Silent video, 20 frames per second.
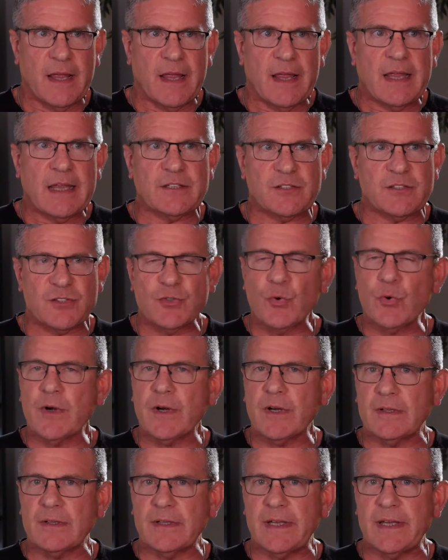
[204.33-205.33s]

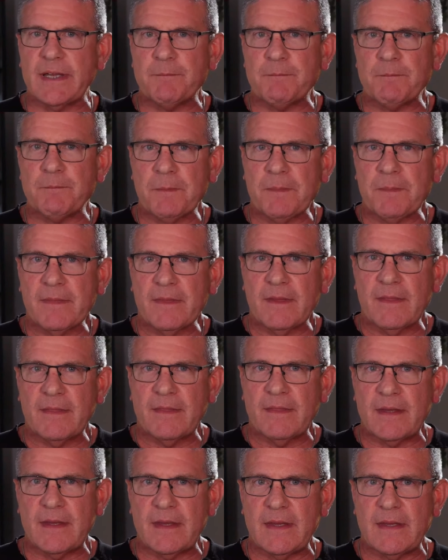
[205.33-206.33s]
historically,
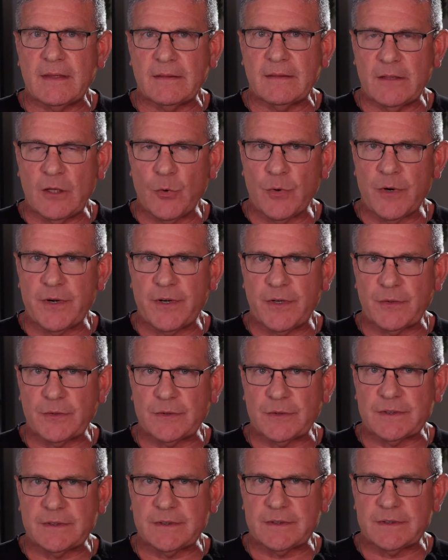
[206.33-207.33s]
the lower
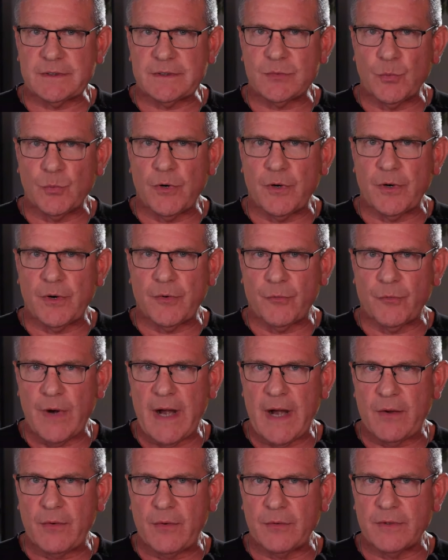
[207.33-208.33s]
doses were
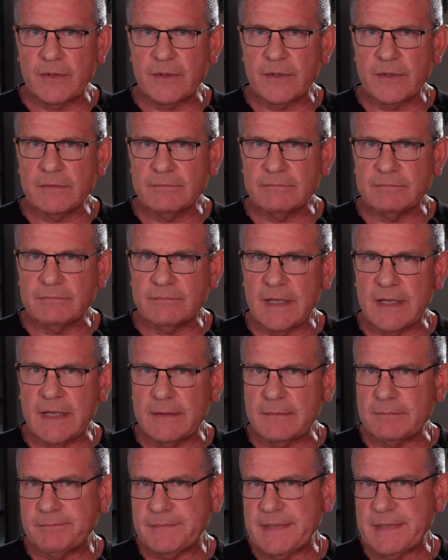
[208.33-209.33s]
round
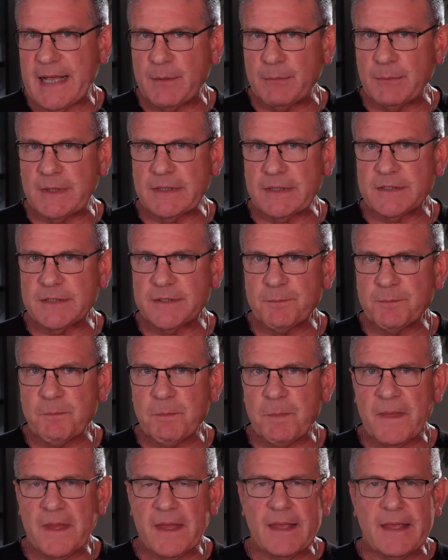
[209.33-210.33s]
tablets.
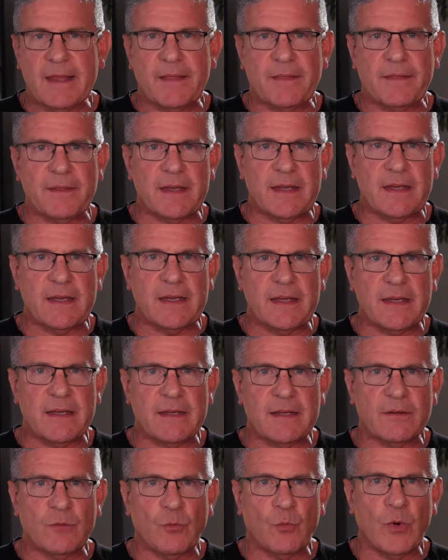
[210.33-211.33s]

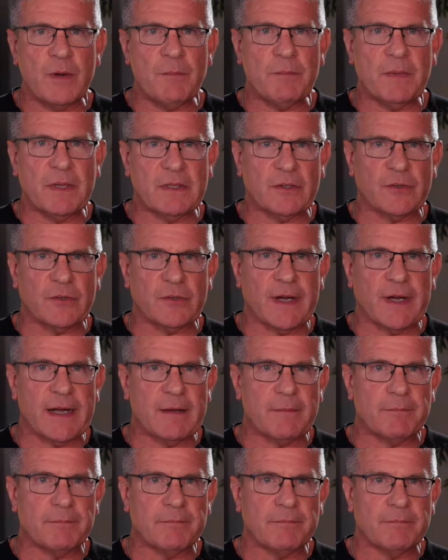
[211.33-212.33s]
The 1
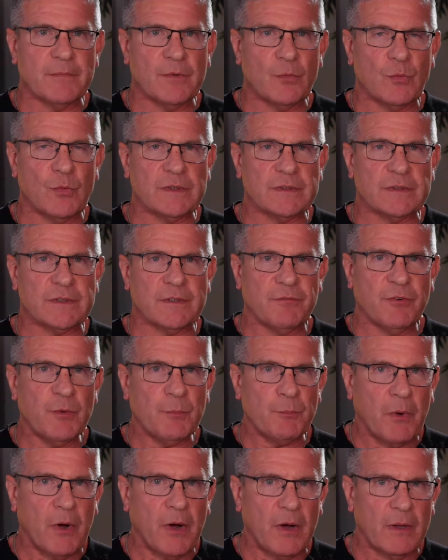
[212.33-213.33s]
milligram was a
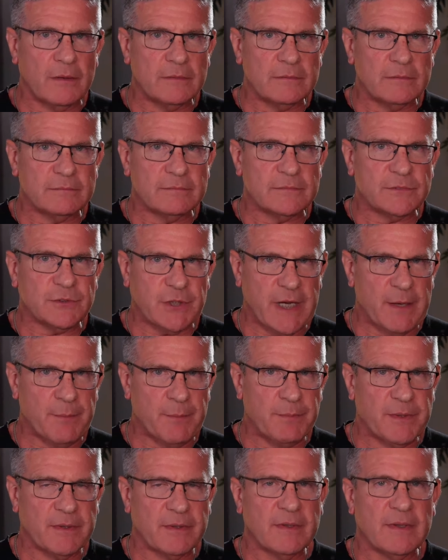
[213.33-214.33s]
football
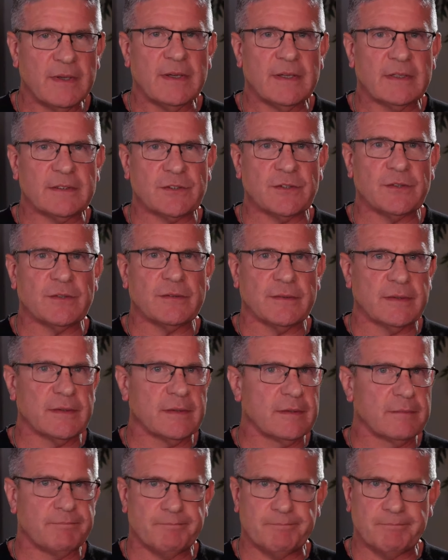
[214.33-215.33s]
shaped, and so
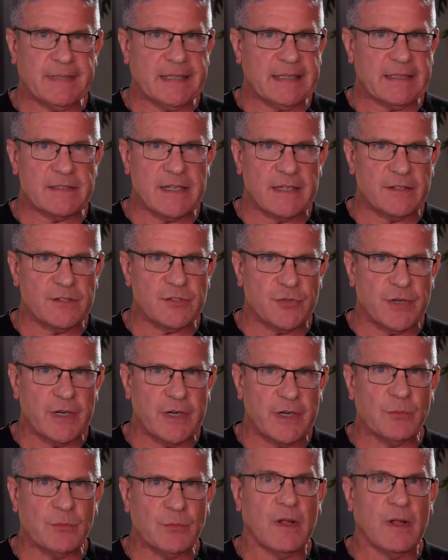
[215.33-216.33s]
the kids on the
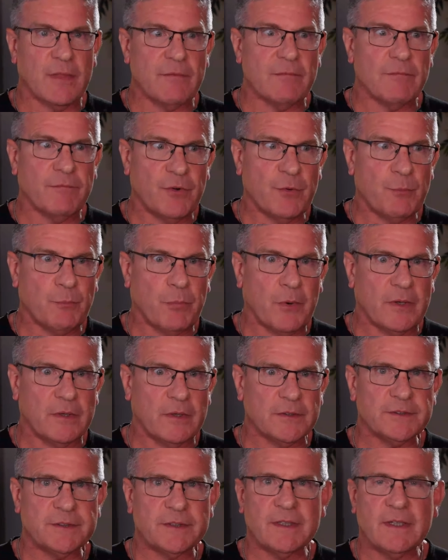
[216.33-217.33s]
street would call them
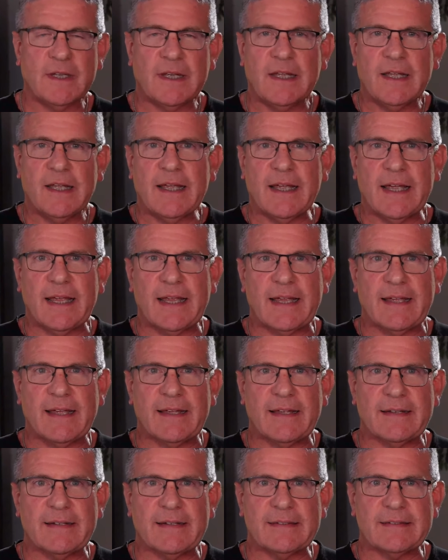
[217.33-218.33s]
footballs.
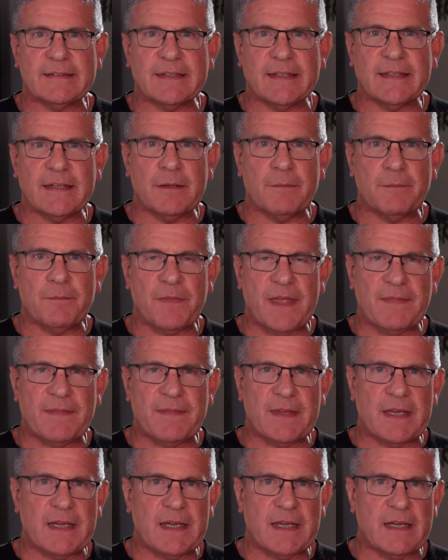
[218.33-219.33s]
And then
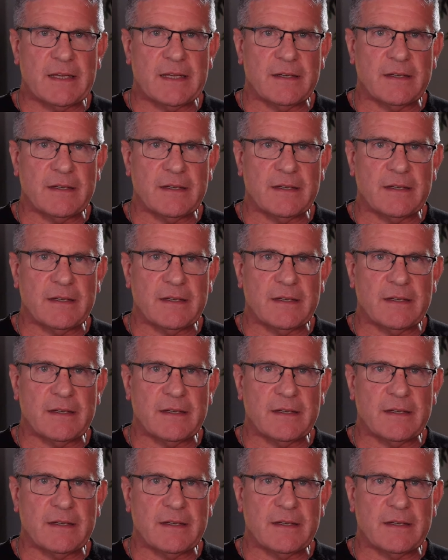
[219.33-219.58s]
the